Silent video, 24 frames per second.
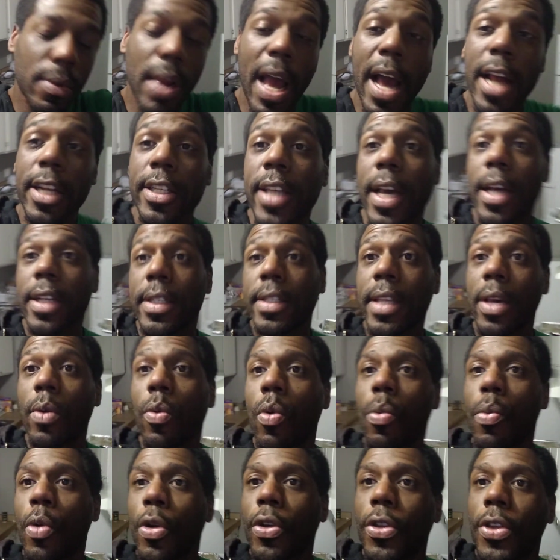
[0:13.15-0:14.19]
I just had to say
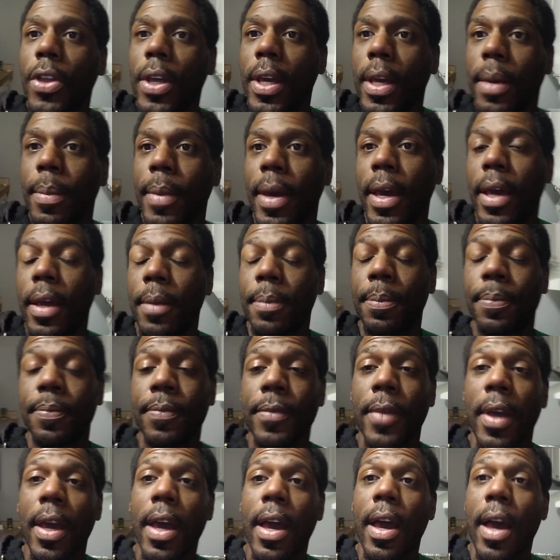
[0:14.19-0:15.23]
one more thing, man.
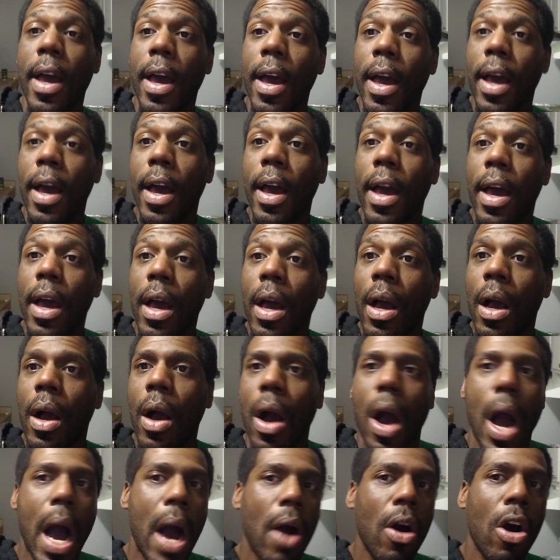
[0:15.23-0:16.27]

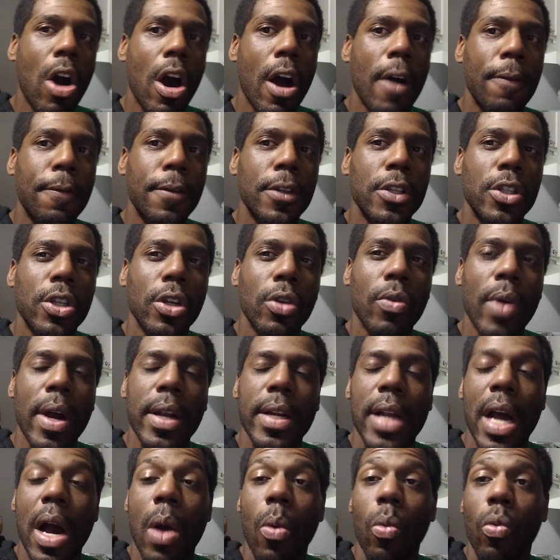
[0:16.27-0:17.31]
How our offense look right
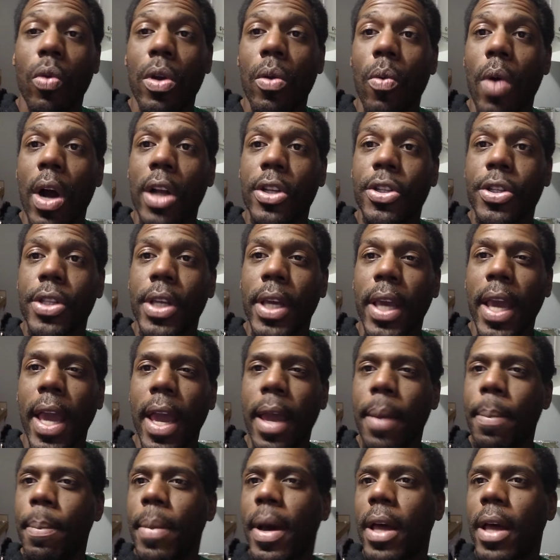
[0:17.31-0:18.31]
now, I'm rewatching the game.